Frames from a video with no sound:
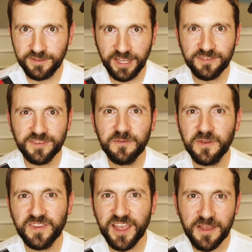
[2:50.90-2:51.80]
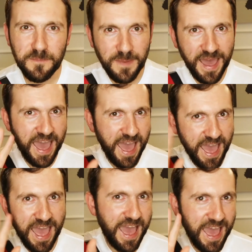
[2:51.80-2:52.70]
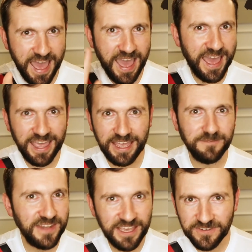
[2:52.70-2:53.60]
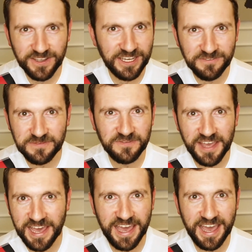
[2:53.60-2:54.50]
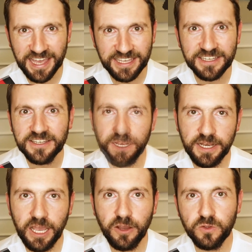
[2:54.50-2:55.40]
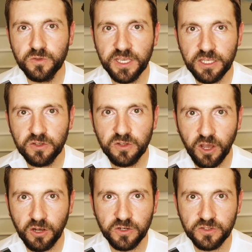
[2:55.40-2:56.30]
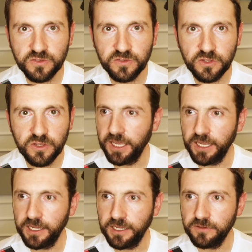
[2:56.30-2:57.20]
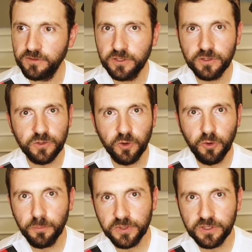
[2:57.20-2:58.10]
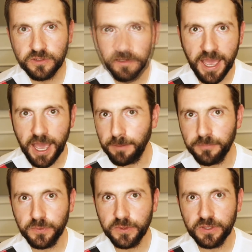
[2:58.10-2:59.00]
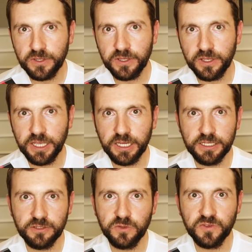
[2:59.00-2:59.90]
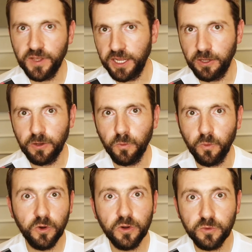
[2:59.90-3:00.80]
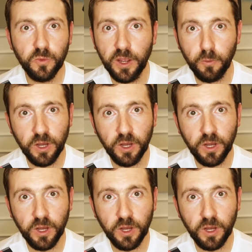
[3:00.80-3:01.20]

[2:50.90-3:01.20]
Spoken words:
Text him and tell him, bye, I'm never coming back. And now you take your dollars and you open the map and you say, where do I